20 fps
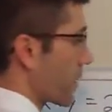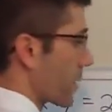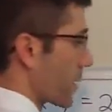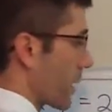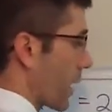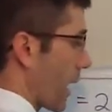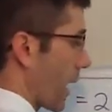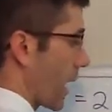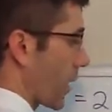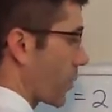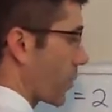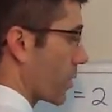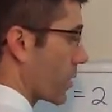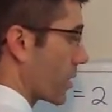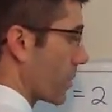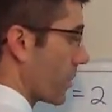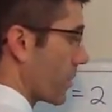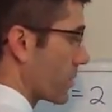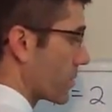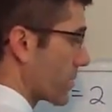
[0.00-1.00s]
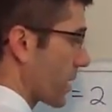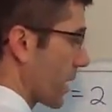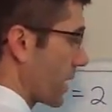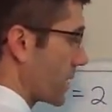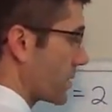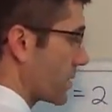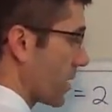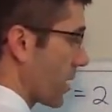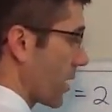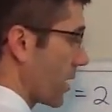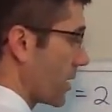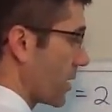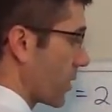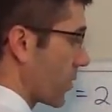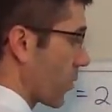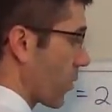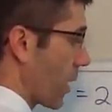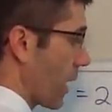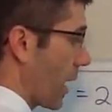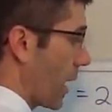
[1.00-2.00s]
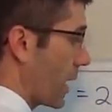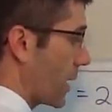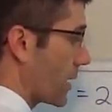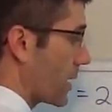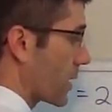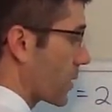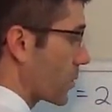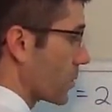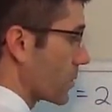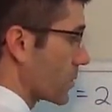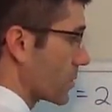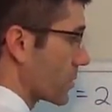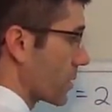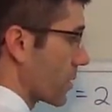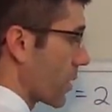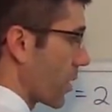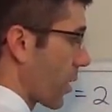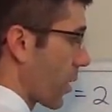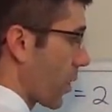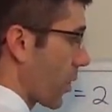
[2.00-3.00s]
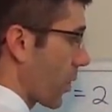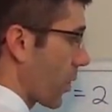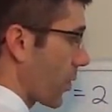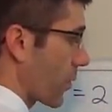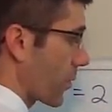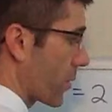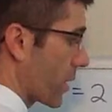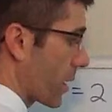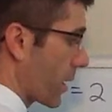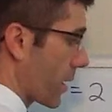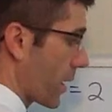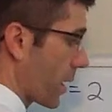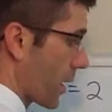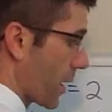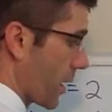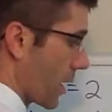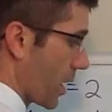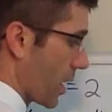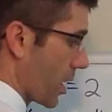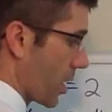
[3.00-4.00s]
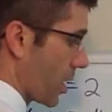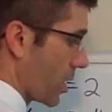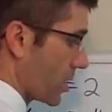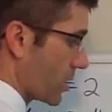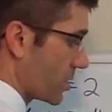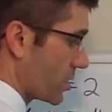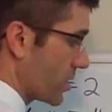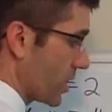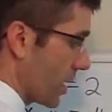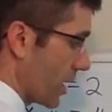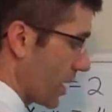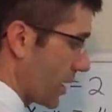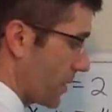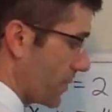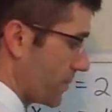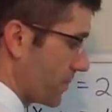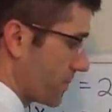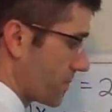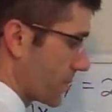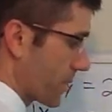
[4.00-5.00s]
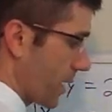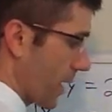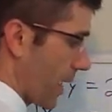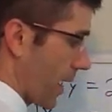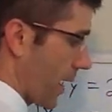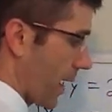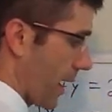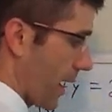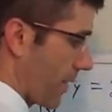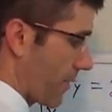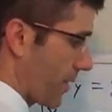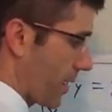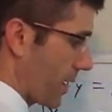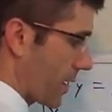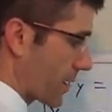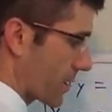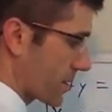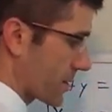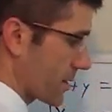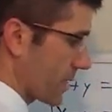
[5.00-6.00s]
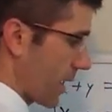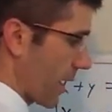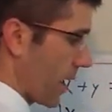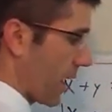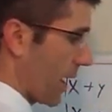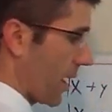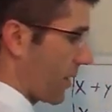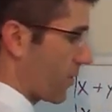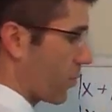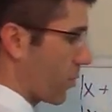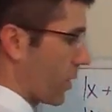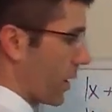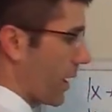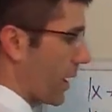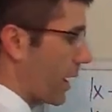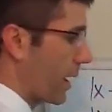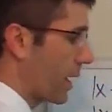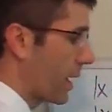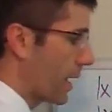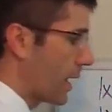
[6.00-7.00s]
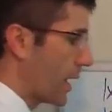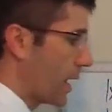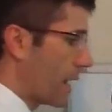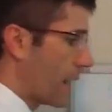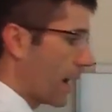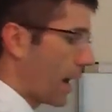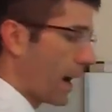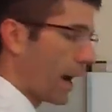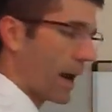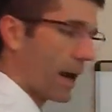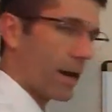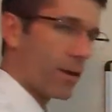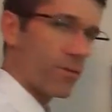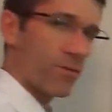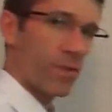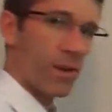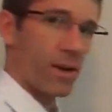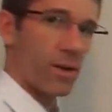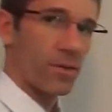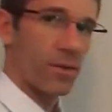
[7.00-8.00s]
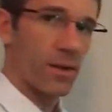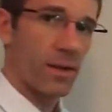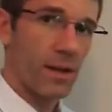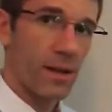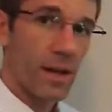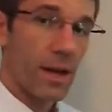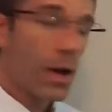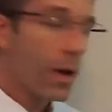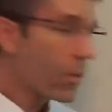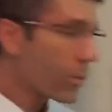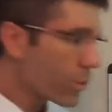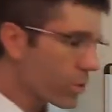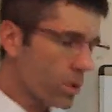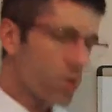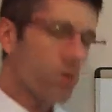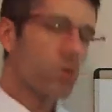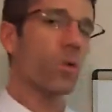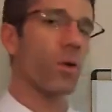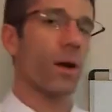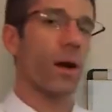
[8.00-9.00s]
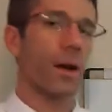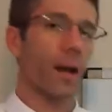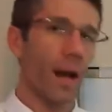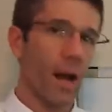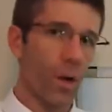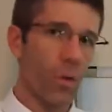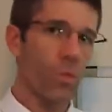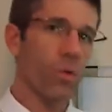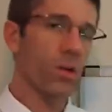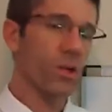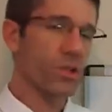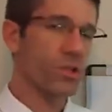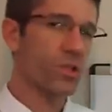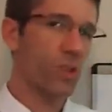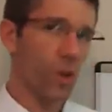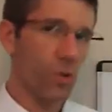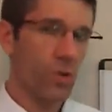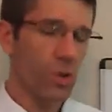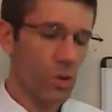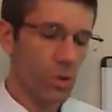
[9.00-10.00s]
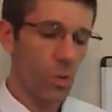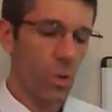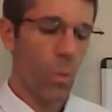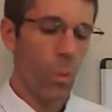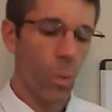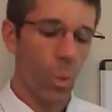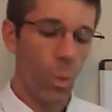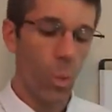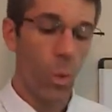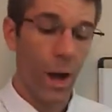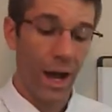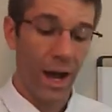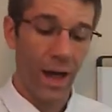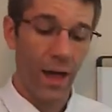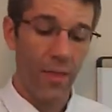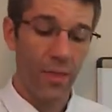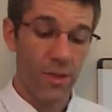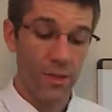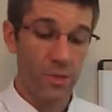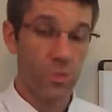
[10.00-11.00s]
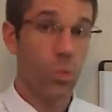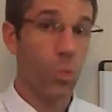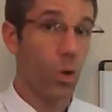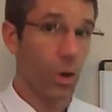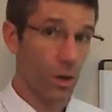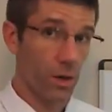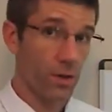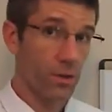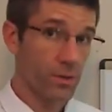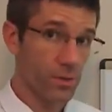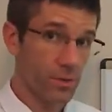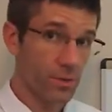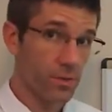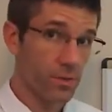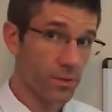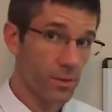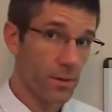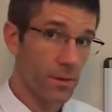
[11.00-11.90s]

I'm going to add 1 to both sides there, and then y equals 3. Done. I have x, I have y, I have found it. Real quick, I want to show you why this works.